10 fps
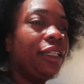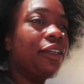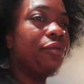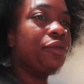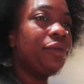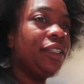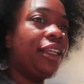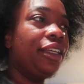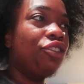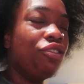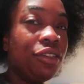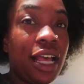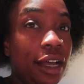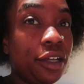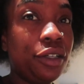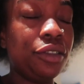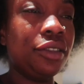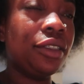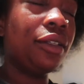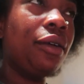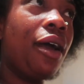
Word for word: and it comes with like two tacos,